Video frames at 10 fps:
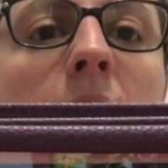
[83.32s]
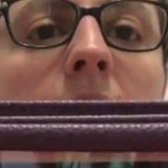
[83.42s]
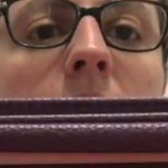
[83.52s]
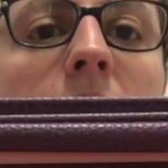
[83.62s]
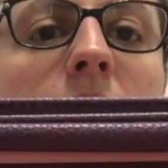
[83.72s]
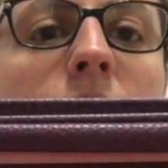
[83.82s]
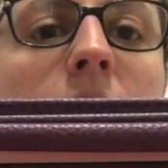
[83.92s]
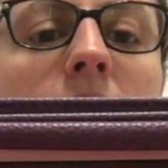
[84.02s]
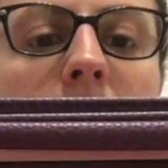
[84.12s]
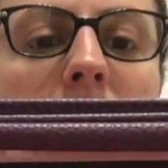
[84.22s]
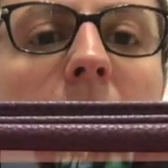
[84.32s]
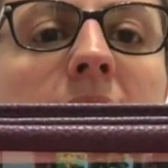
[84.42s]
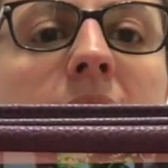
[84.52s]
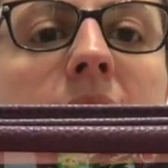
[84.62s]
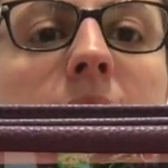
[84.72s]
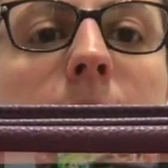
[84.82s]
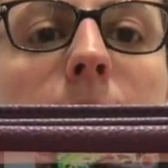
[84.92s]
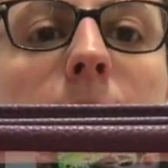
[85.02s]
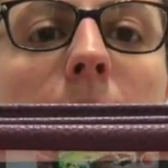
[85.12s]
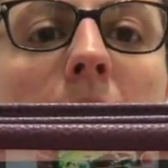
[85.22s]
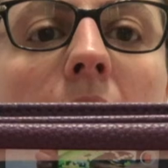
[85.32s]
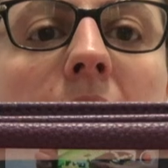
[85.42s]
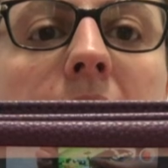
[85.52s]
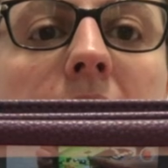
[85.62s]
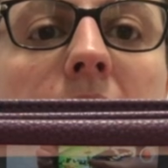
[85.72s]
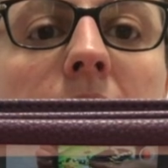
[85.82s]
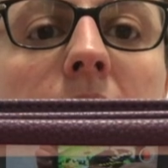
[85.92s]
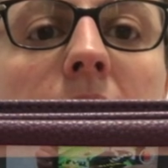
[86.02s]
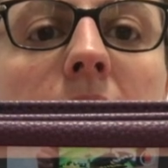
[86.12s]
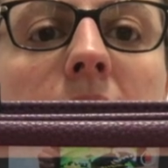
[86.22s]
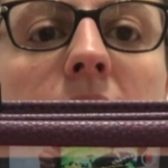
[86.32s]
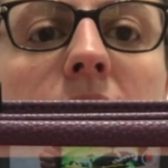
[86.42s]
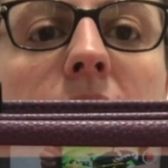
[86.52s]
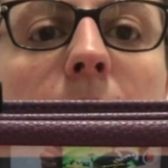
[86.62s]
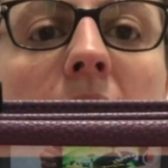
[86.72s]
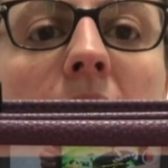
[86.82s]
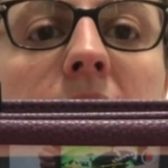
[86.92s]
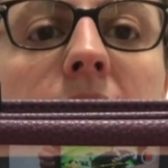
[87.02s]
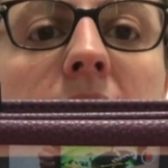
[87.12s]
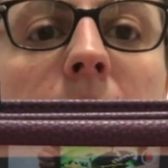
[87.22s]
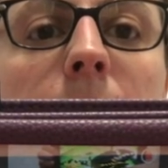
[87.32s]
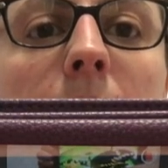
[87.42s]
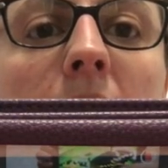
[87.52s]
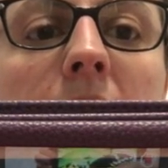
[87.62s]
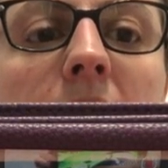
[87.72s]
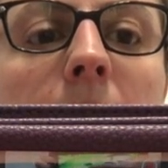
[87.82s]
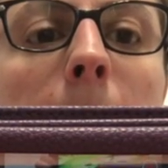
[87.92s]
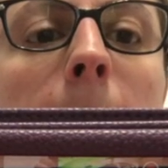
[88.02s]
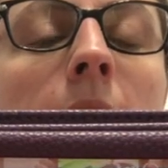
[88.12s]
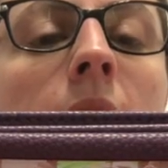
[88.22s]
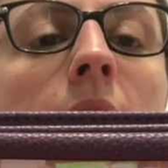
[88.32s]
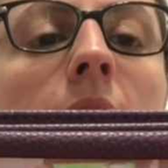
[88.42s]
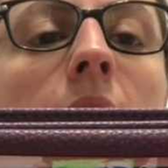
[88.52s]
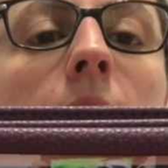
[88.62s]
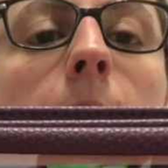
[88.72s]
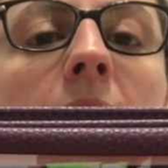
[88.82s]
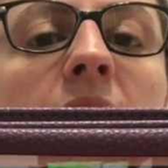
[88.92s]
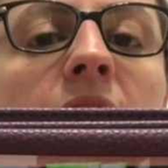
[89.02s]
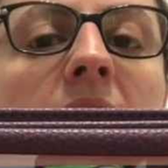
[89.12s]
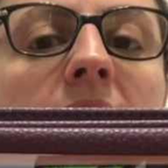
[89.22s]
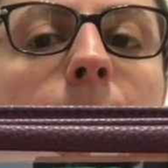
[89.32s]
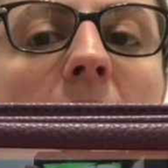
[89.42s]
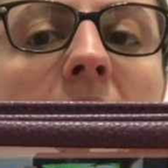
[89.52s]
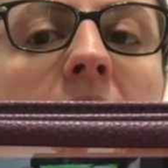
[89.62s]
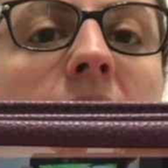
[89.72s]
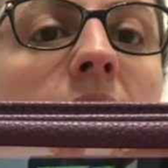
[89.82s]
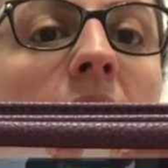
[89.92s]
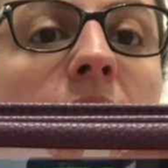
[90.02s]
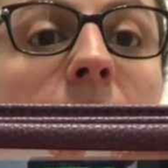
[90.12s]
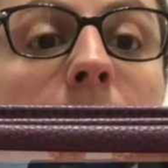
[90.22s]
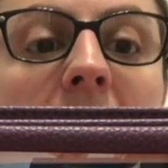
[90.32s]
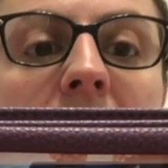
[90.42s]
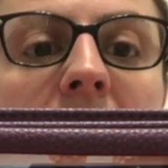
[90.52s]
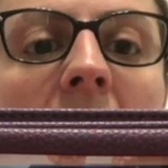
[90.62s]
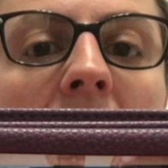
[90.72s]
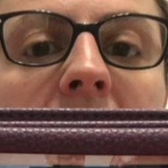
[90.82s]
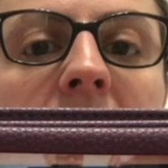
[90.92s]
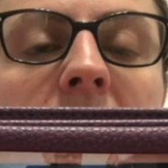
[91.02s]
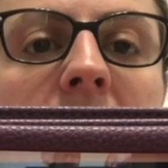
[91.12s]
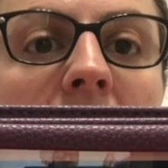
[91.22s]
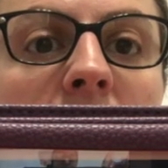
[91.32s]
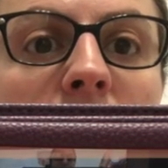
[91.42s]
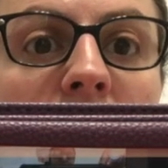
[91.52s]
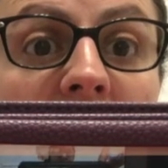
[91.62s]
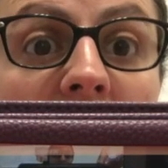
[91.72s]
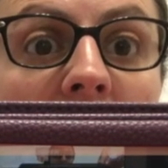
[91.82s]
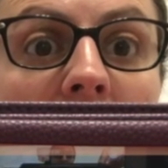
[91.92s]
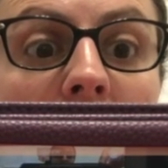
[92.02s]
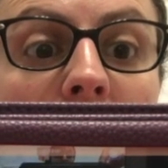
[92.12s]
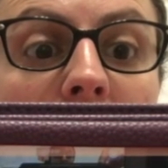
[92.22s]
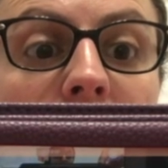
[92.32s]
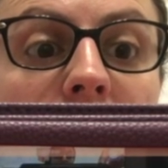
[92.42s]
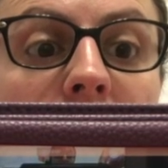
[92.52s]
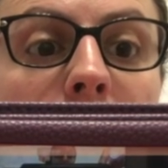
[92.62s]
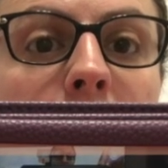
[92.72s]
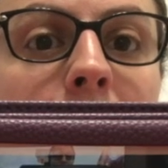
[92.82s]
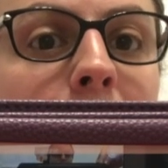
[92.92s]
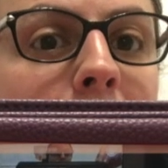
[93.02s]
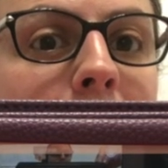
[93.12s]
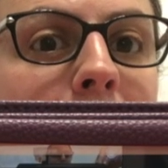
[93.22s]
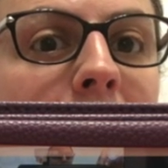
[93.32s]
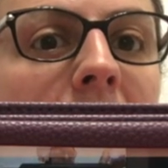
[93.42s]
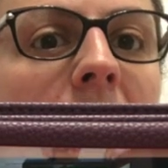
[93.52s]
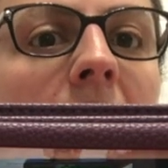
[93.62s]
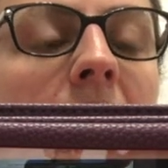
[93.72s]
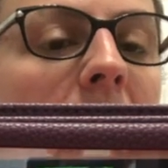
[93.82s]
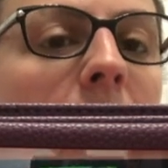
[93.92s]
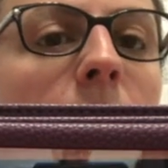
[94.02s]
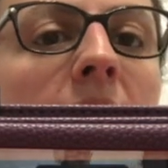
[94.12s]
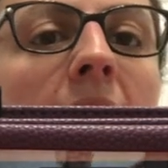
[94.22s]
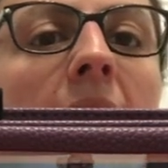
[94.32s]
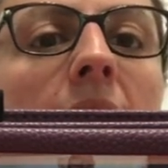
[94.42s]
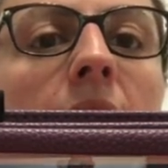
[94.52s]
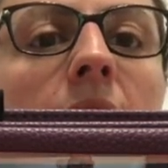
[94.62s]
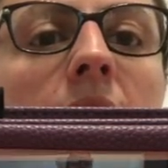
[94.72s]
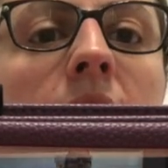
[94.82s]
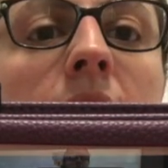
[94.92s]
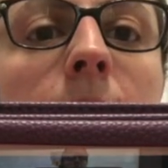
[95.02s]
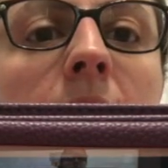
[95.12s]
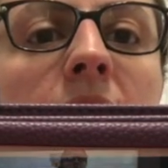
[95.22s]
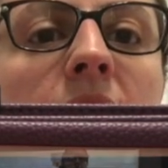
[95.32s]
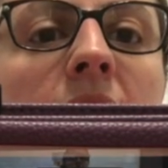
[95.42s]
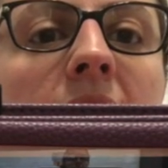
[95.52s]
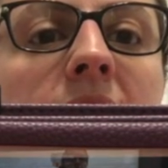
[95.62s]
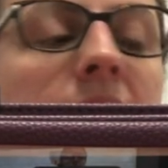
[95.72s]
part we're going to talk about is the body. And here's the body. See? Body. Butterfly's body is covered by tiny sensory hairs. And then we have the butterfly's